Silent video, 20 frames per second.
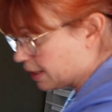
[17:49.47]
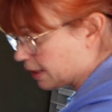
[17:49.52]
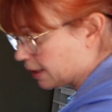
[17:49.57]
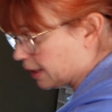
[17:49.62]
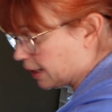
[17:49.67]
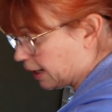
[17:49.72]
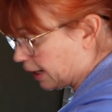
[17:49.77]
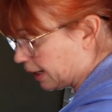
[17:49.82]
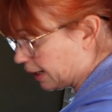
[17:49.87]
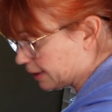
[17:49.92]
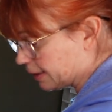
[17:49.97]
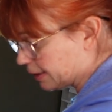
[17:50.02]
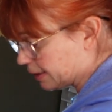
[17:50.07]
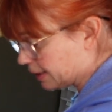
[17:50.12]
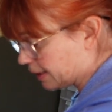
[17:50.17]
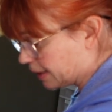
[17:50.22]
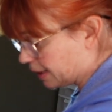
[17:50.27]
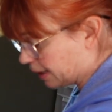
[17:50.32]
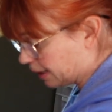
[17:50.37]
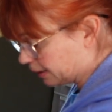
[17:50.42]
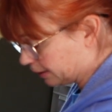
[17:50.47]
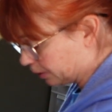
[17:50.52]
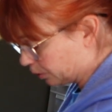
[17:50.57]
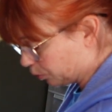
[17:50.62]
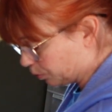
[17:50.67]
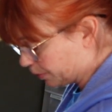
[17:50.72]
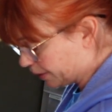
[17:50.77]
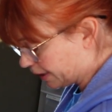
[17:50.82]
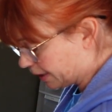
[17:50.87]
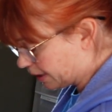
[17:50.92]
cut a little
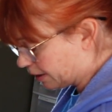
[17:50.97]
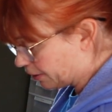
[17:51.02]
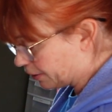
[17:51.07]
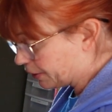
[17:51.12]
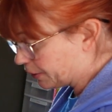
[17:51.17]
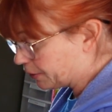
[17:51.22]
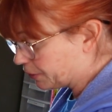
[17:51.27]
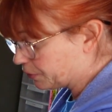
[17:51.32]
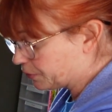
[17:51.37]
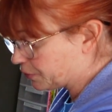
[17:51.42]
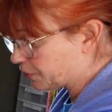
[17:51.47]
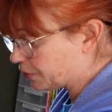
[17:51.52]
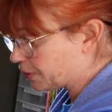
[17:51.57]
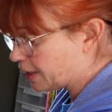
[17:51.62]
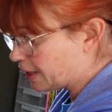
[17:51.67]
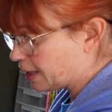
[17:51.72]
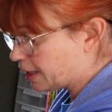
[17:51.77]
bit of